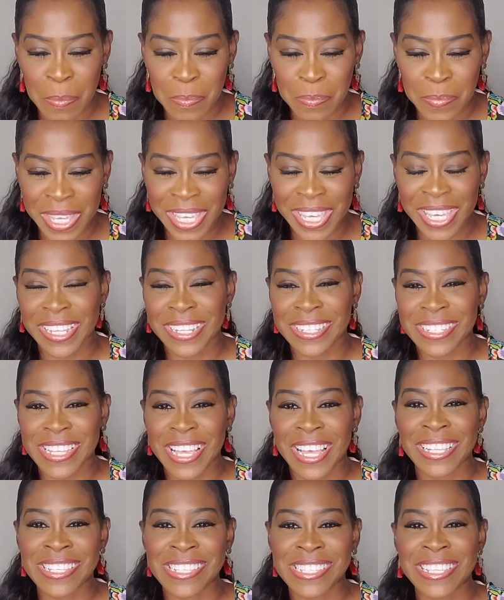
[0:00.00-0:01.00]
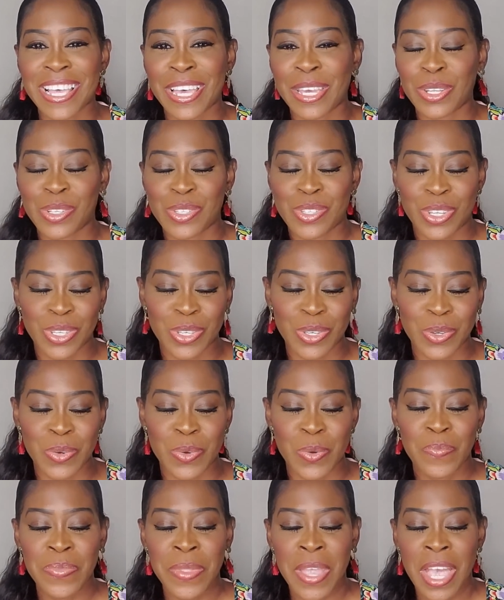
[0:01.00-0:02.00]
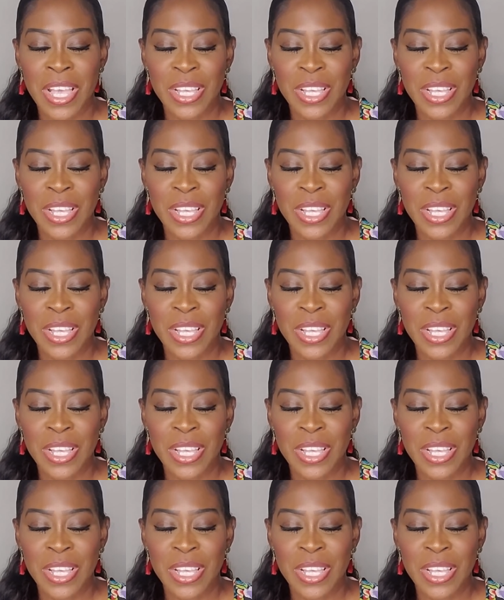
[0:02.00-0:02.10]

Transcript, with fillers: beings assigned to you.